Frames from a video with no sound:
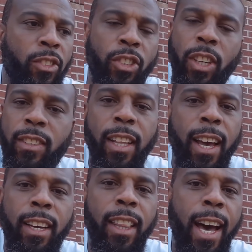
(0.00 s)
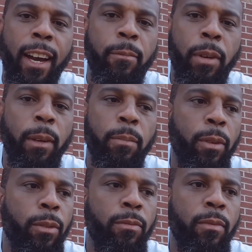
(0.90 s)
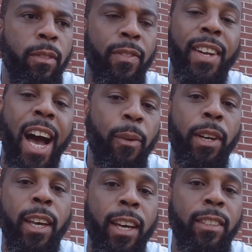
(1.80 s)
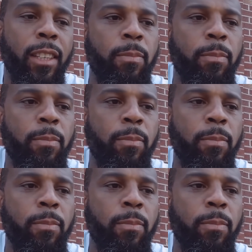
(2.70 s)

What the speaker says: Just like a lot of people nowadays,